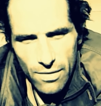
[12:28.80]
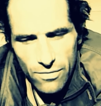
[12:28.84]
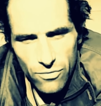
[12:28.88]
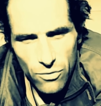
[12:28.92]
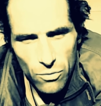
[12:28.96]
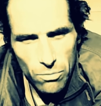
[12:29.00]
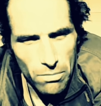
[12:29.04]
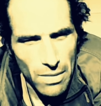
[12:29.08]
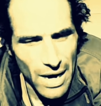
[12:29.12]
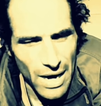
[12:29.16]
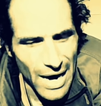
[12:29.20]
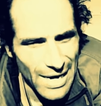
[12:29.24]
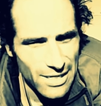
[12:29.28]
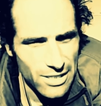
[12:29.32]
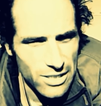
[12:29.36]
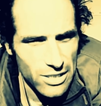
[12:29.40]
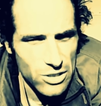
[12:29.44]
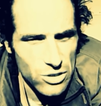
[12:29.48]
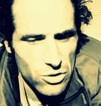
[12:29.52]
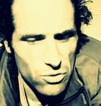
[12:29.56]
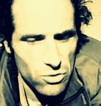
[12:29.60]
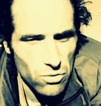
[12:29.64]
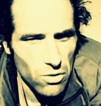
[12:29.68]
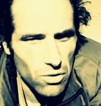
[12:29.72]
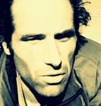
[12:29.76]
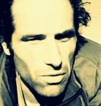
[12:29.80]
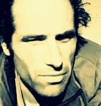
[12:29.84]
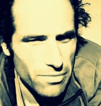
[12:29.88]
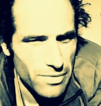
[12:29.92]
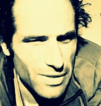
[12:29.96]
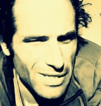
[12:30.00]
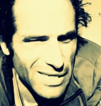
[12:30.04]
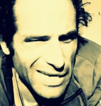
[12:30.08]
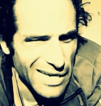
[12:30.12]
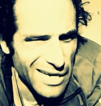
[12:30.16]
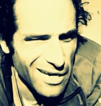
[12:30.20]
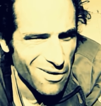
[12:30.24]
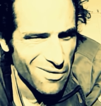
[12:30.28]
for mind control.
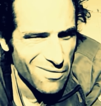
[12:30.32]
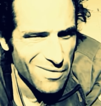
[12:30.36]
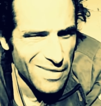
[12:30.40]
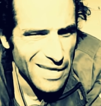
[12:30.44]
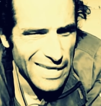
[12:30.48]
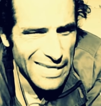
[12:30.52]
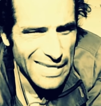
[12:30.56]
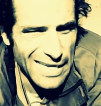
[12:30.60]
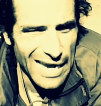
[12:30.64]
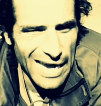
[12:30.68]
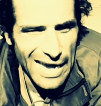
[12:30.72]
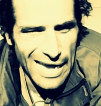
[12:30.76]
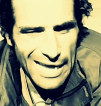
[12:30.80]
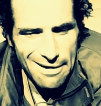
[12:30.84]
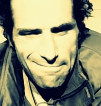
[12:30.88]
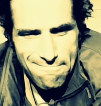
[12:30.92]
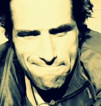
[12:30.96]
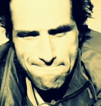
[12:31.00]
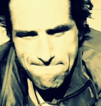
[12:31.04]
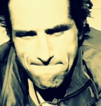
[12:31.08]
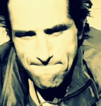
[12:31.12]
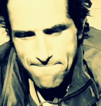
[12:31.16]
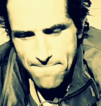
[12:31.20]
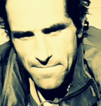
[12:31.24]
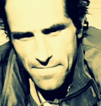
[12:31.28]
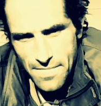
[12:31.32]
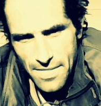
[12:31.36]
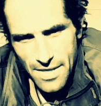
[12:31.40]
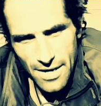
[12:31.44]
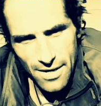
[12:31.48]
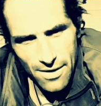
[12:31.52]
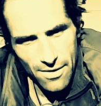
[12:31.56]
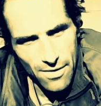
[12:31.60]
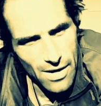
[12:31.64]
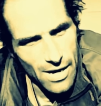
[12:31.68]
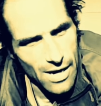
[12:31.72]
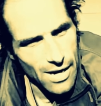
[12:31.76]
You know, they're